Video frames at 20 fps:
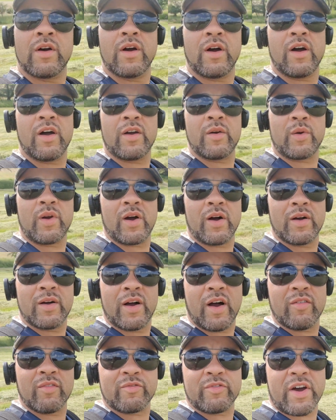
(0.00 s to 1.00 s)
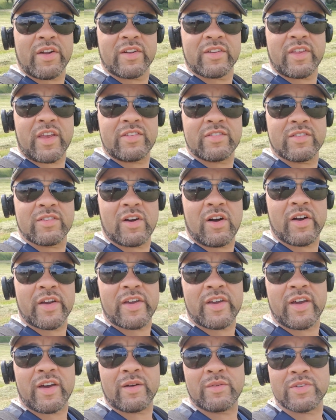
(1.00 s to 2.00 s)
All right, here we are. I haven't found a decent
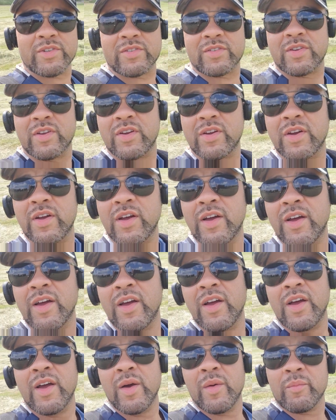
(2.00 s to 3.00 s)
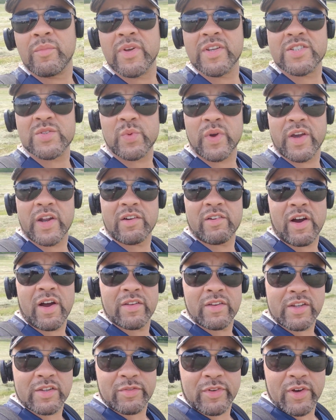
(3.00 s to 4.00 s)
target yet. I've just been swinging
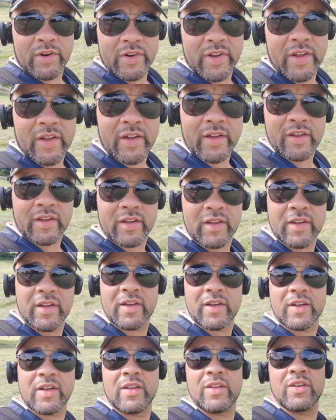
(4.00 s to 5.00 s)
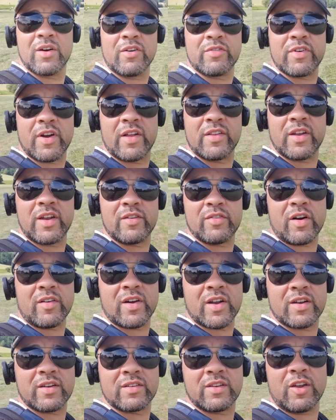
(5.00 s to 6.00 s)
around this field here. Not found any. I've
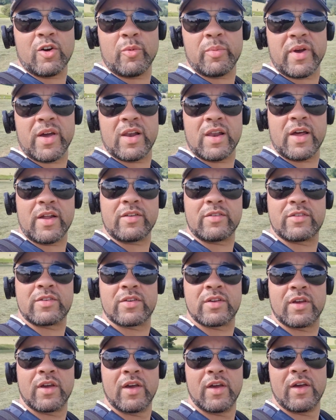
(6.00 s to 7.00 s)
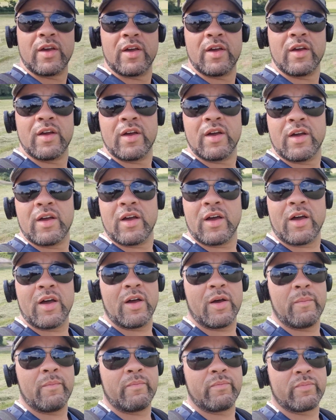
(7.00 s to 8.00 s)
had a little bit of lead
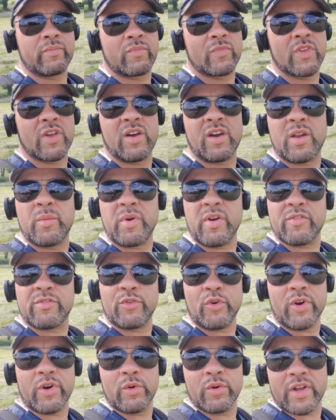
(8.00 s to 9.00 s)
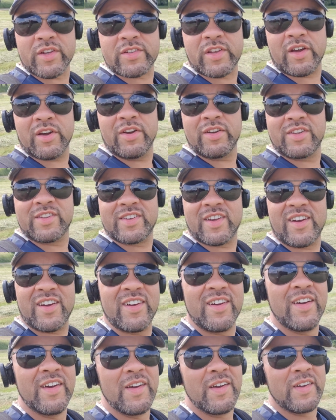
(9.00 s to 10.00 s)
um, and a bit of foil, that's it. So
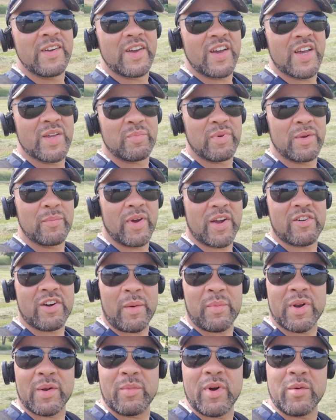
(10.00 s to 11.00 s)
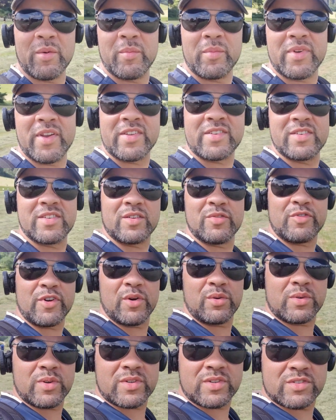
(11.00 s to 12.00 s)
yeah, been a bit crap at the moment, but this is the
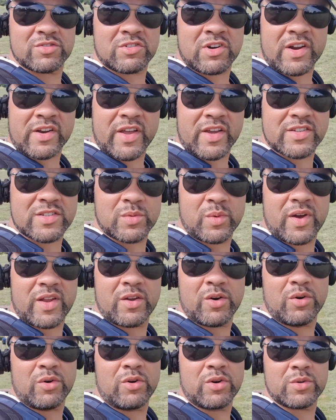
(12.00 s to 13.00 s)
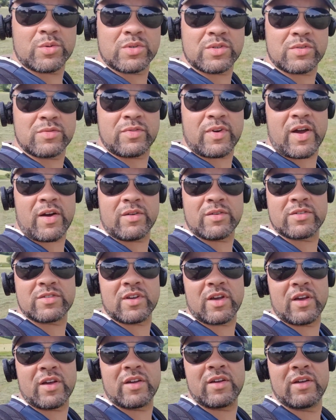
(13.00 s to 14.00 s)
field which is right next to where the hoard was found.
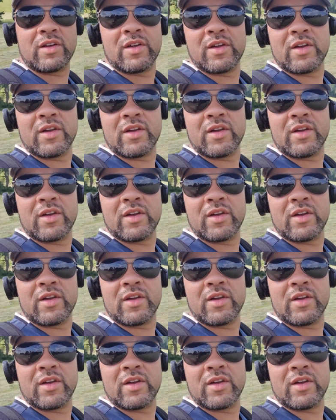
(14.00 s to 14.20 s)
So